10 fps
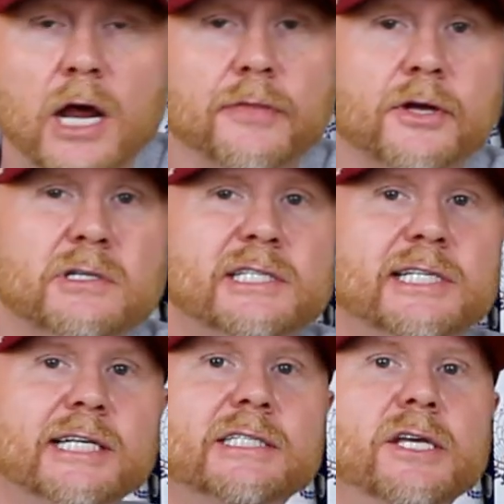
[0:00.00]
and their
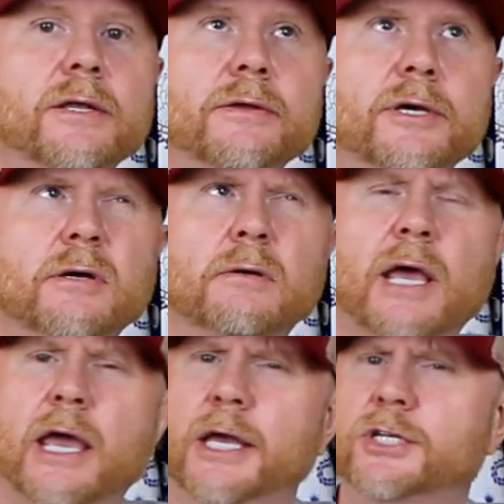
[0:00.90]
16-year
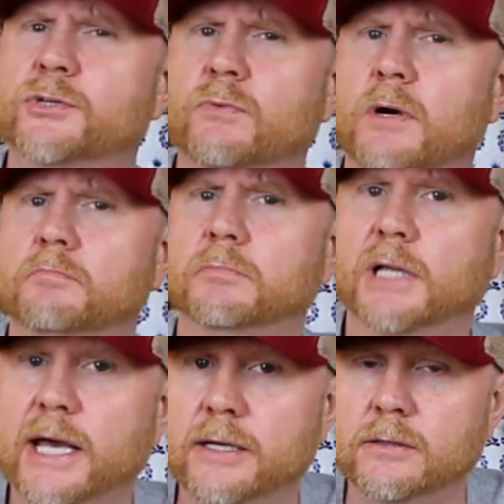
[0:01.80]
aged rum
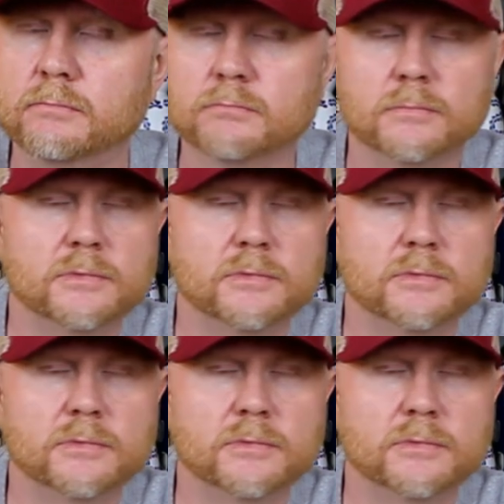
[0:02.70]
blend.